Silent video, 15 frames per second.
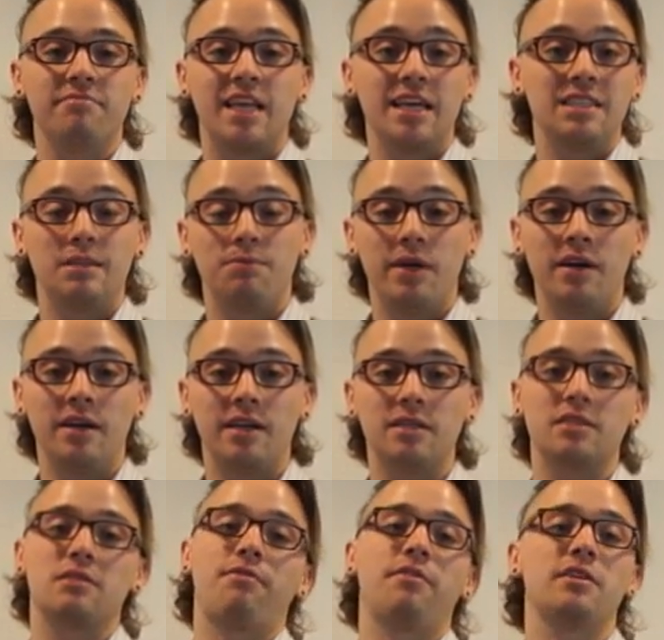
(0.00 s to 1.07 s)

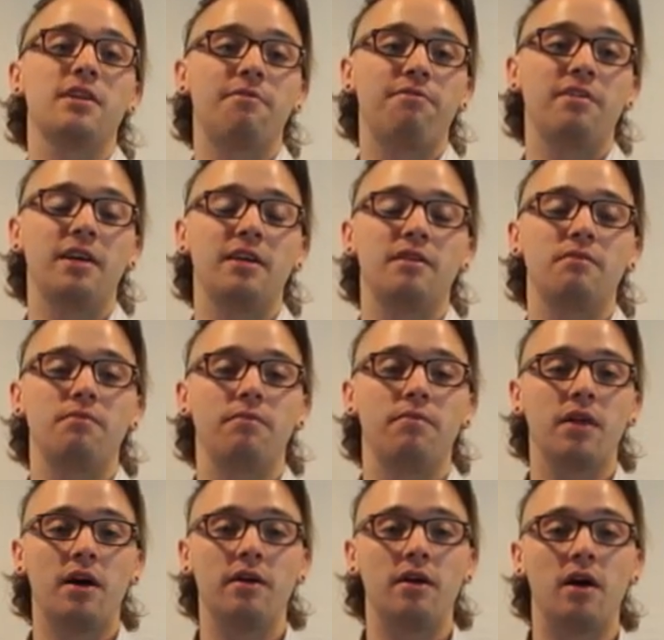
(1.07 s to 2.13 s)
experience for different
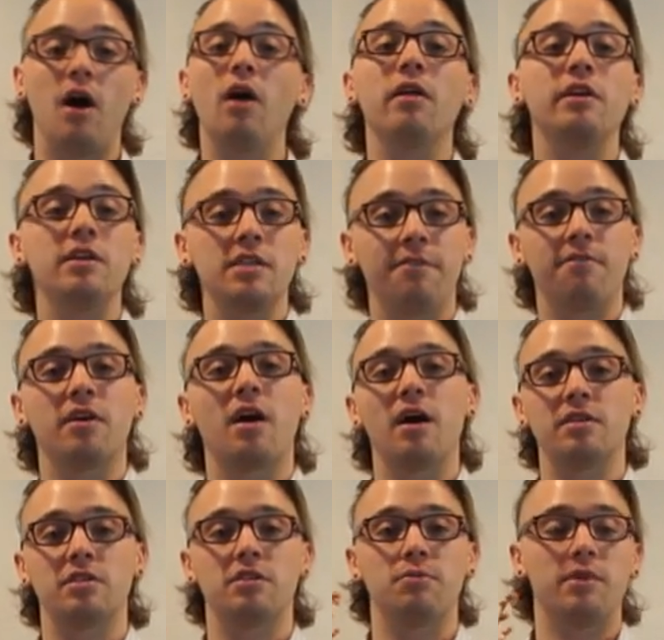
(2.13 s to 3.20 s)
of all your different
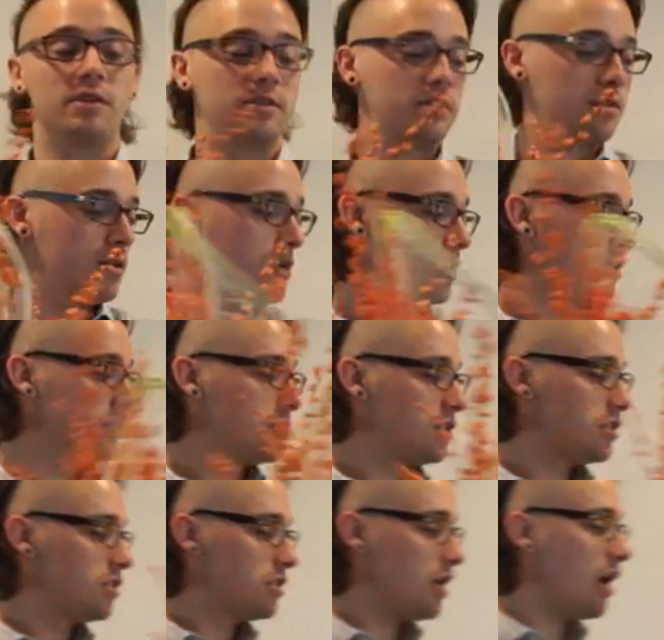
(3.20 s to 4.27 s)
customers.
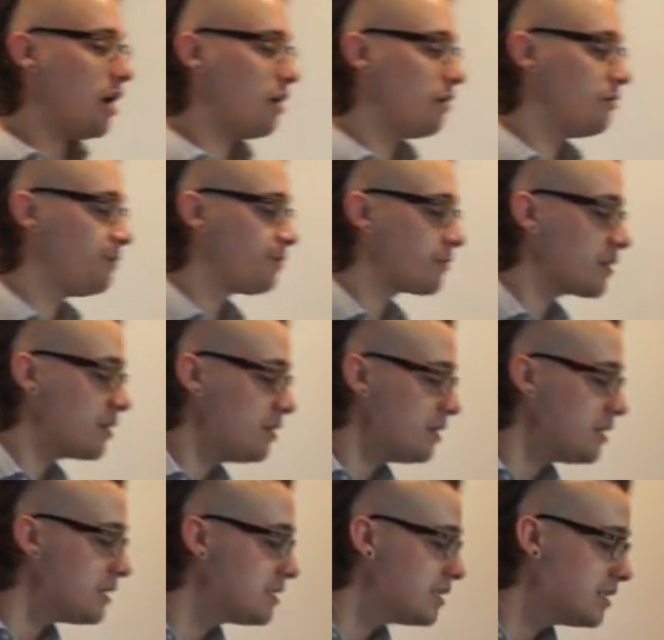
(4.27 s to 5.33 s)
So
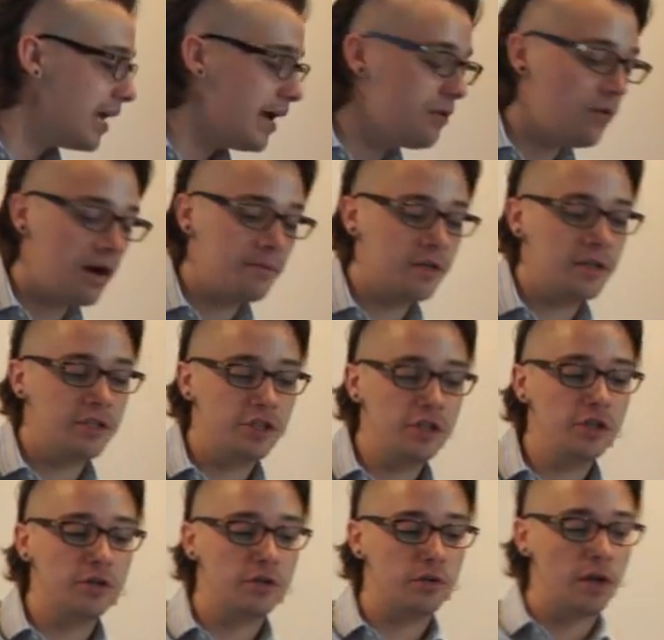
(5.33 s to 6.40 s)
today what I'm going to
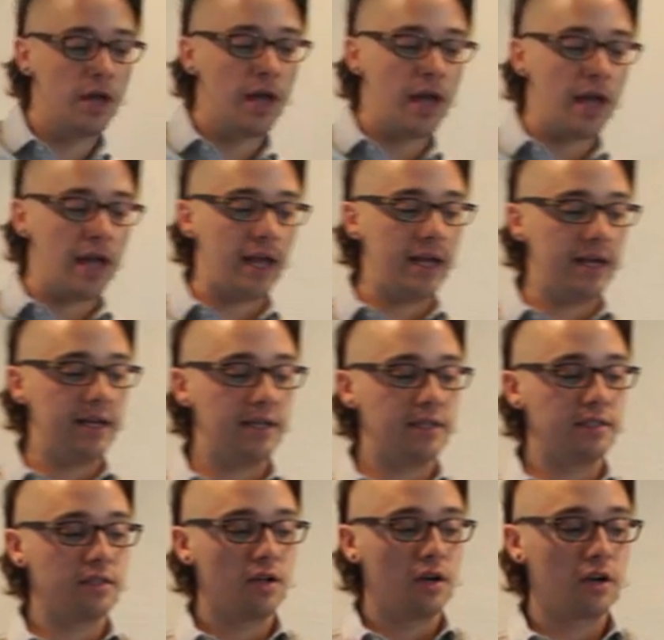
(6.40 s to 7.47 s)
do
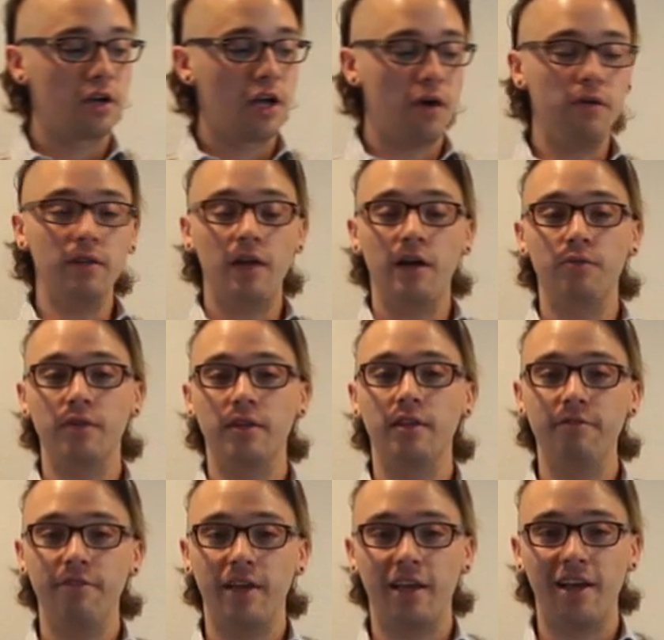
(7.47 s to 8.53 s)
is go along with
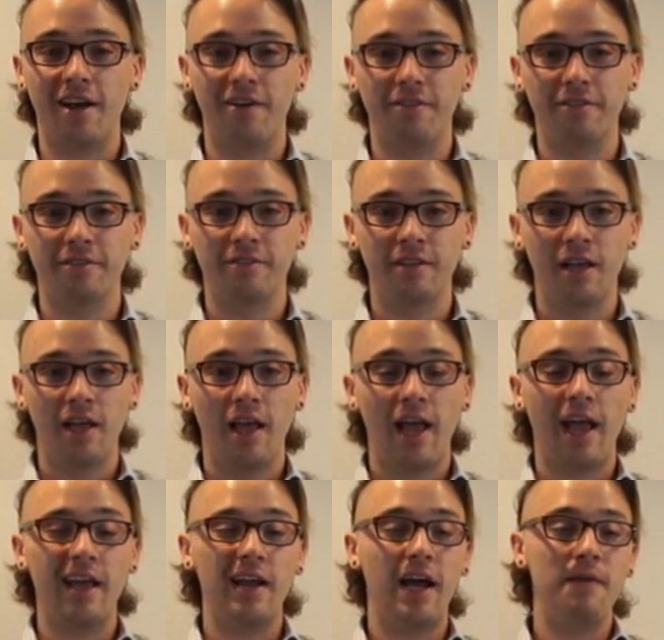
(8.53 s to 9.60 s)
the video
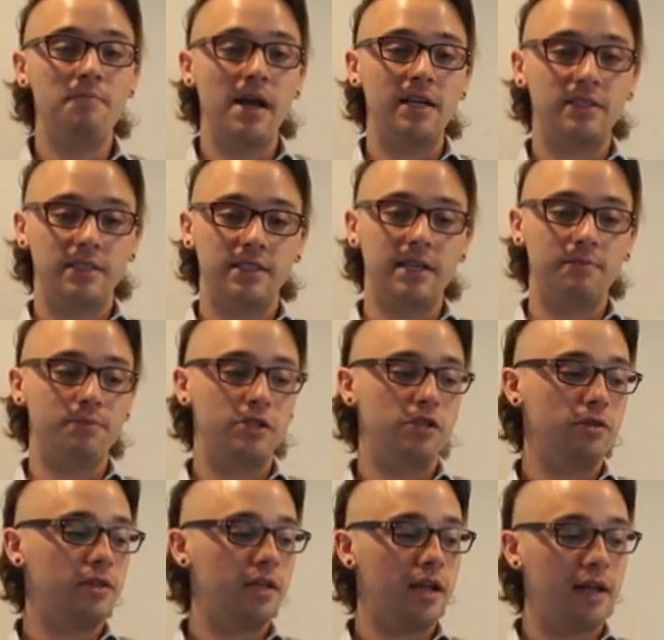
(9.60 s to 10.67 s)
and I might skip
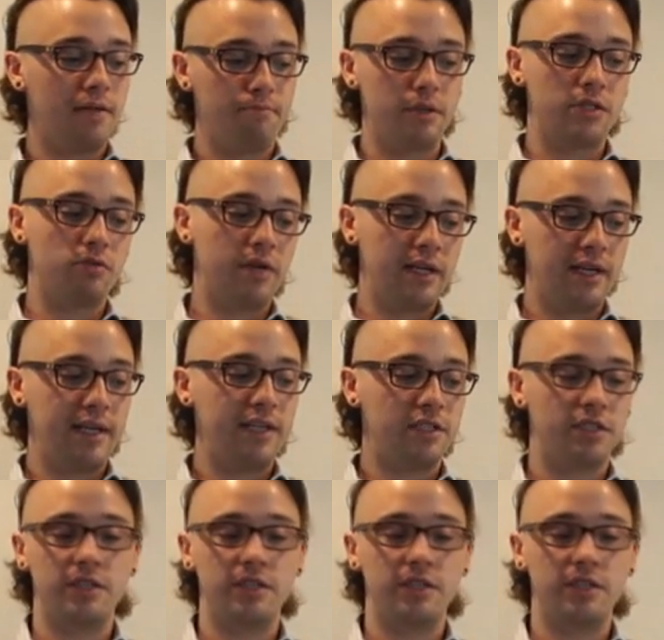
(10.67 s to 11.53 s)
to the between each